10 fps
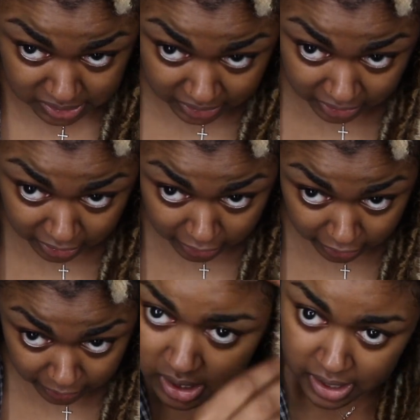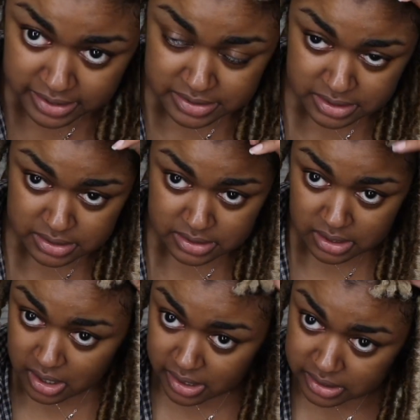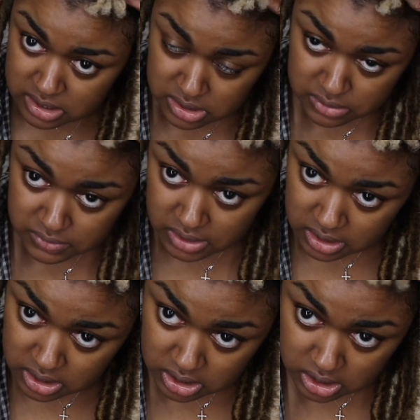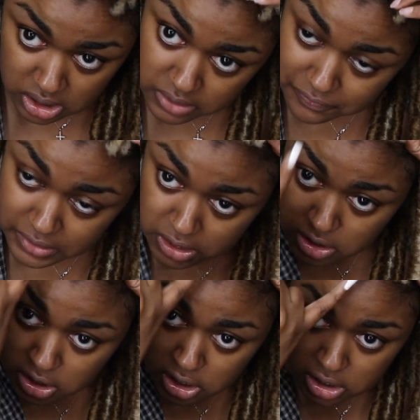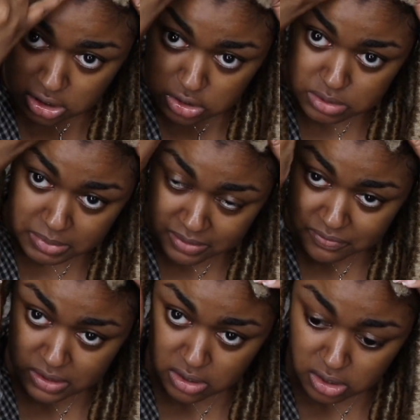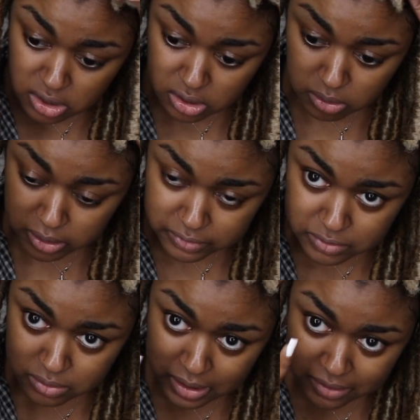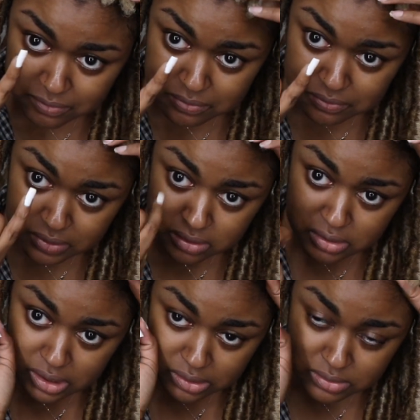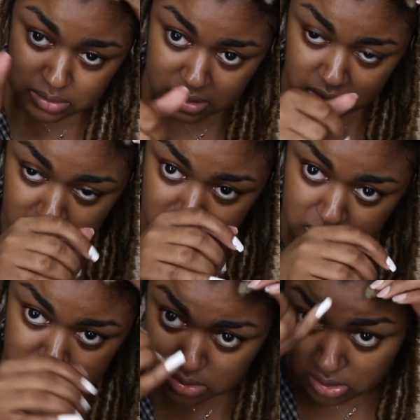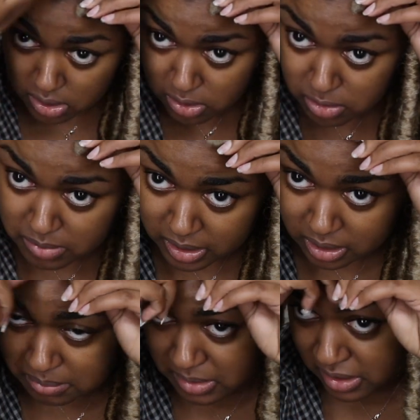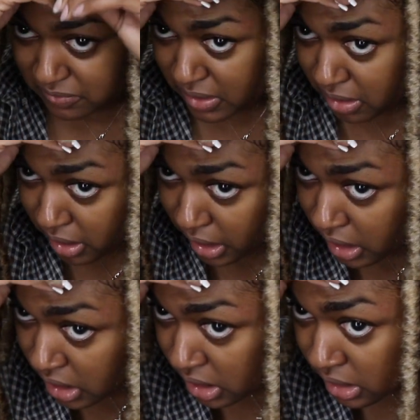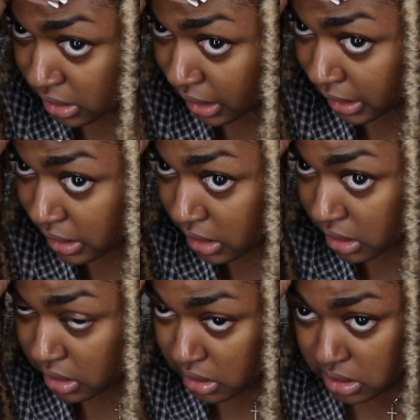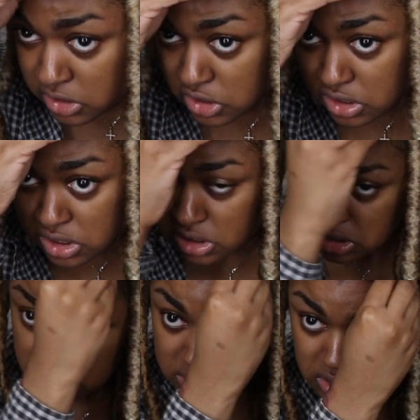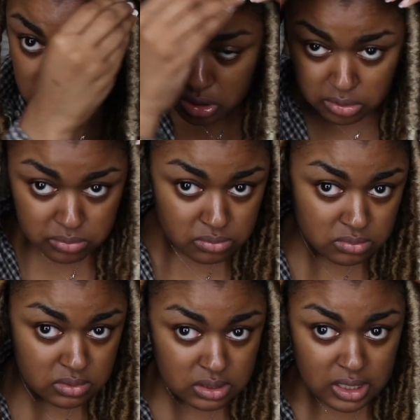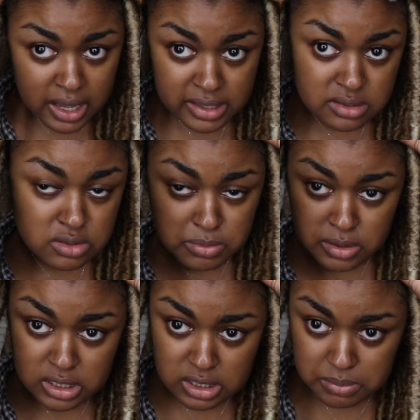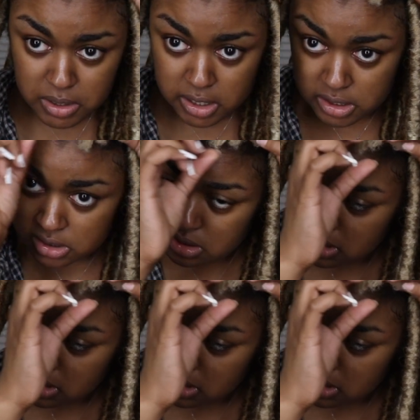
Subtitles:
hair. I just kind of use my finger, or if you don't have fingernails, use a comb, and made very like just, you know, not super neat parts